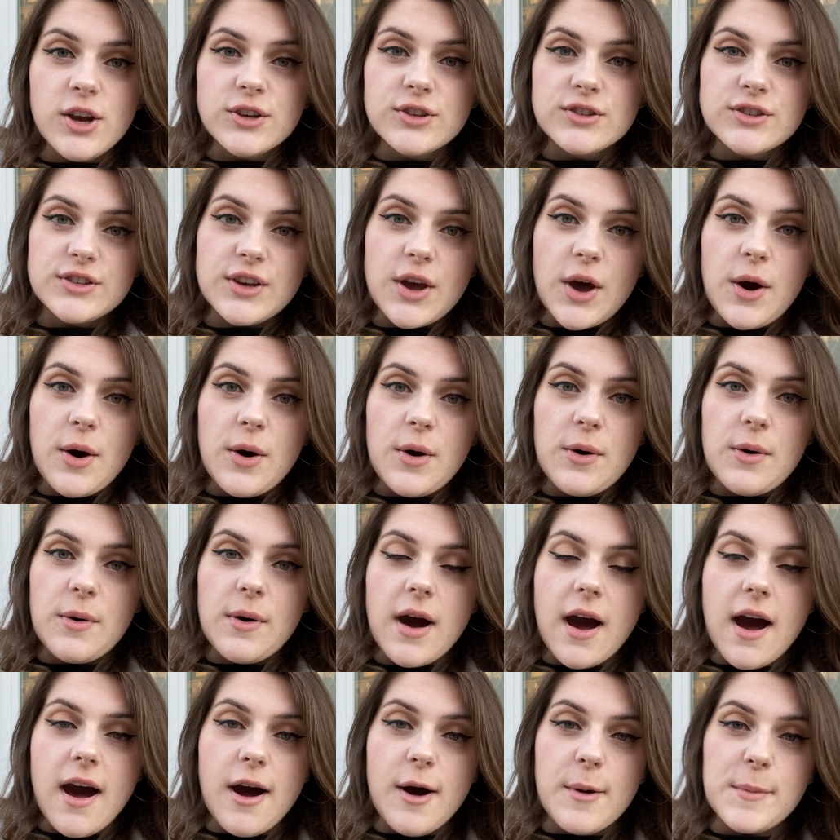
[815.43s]

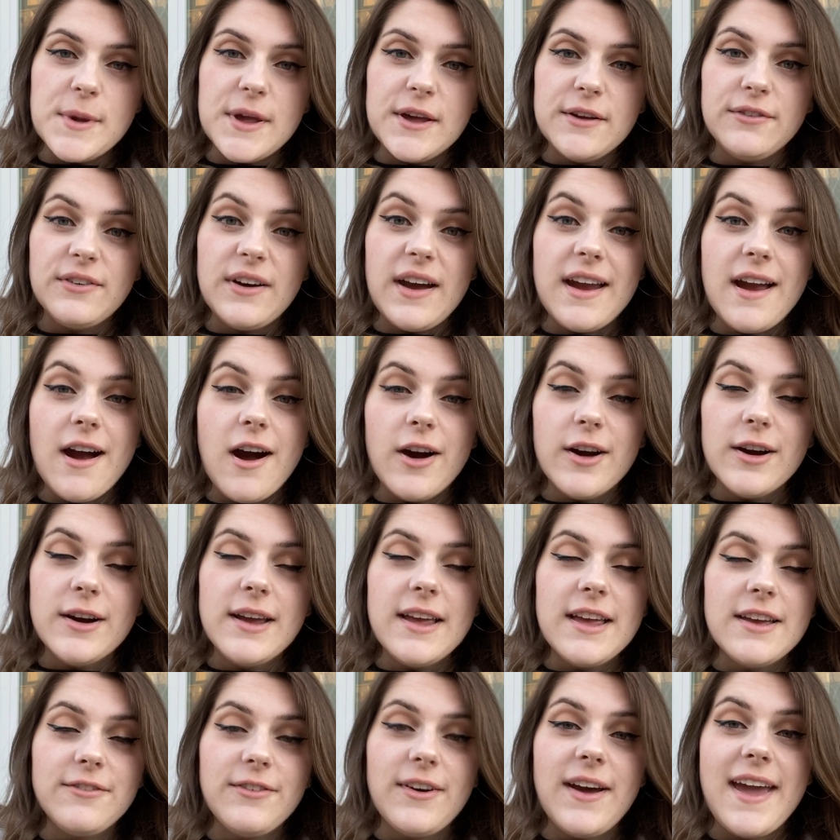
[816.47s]
So if
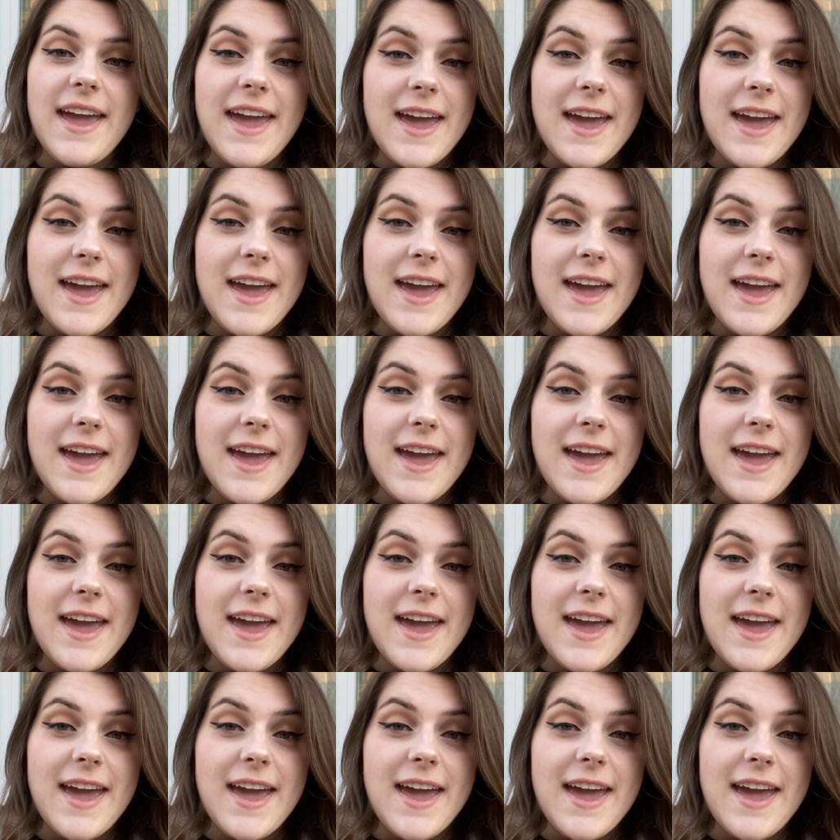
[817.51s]
I